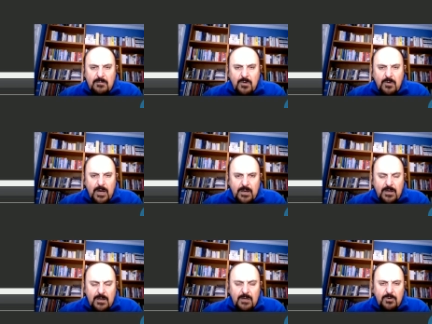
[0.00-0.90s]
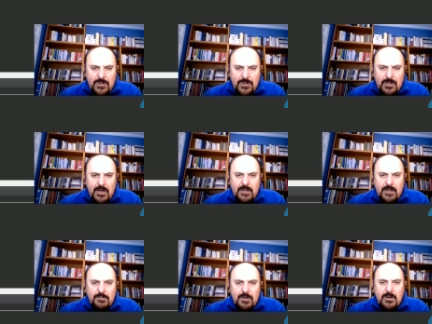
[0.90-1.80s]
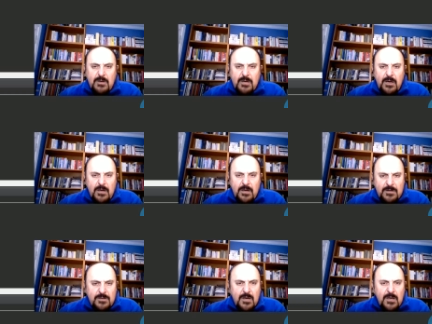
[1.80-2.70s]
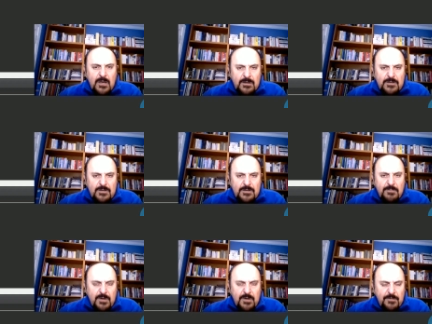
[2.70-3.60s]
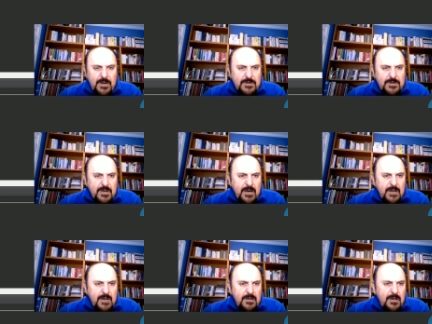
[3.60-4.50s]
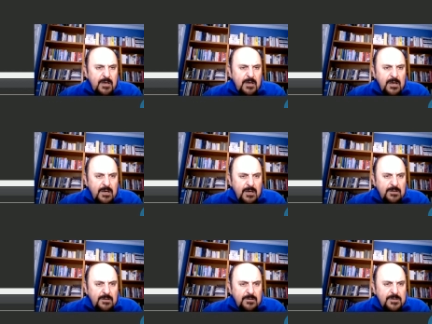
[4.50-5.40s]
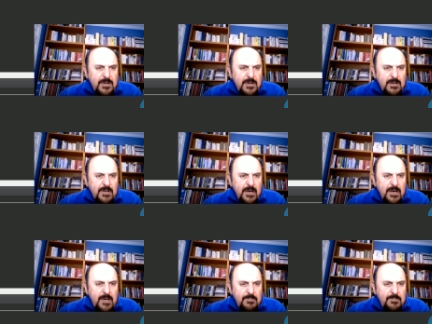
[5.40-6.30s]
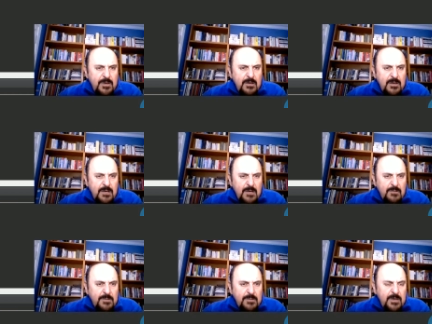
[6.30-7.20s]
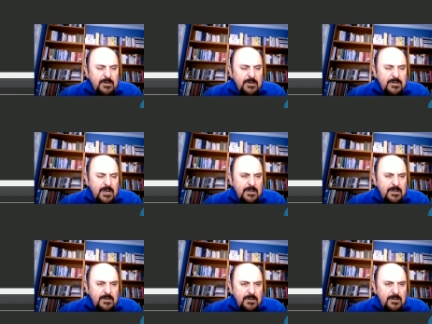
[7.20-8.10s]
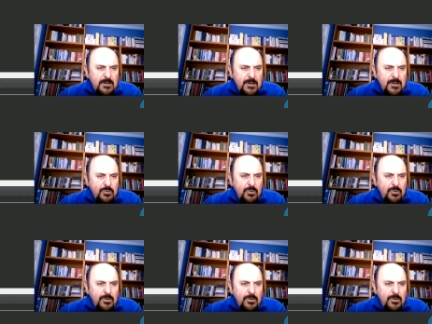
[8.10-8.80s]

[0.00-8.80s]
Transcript: A logical and B, is this the paraphrasing, and the result A and B will be assigned to